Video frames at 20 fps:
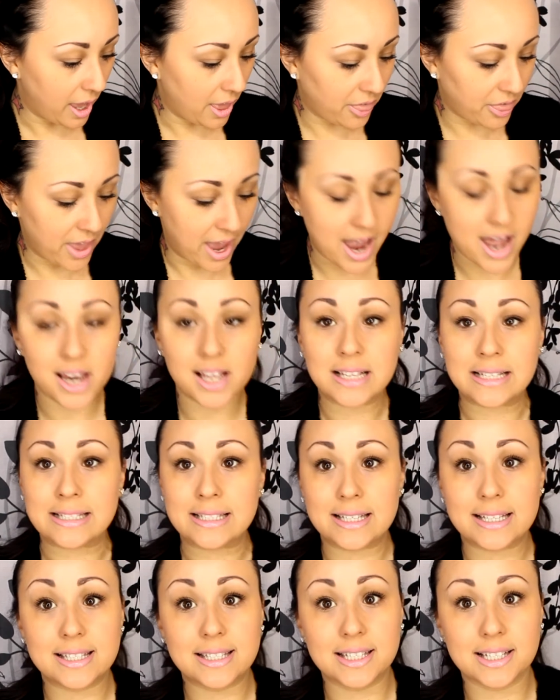And that
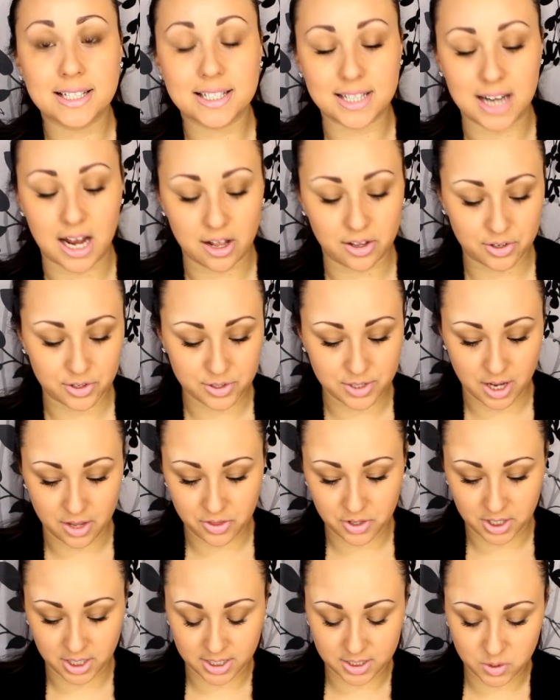is six dollars
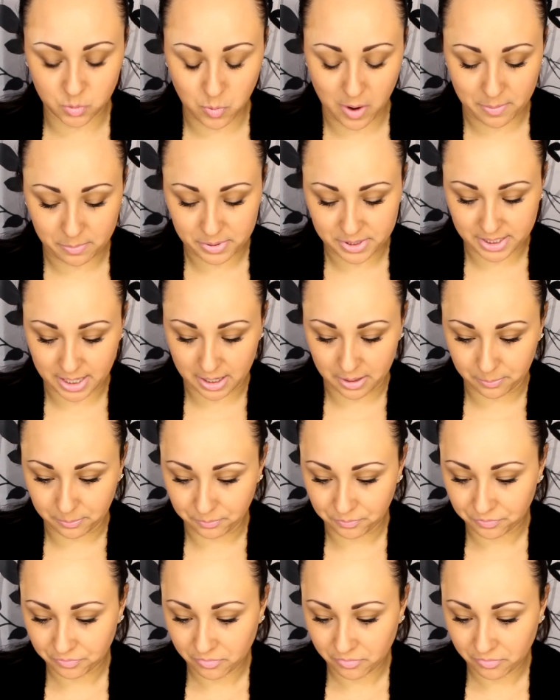on the NYX website.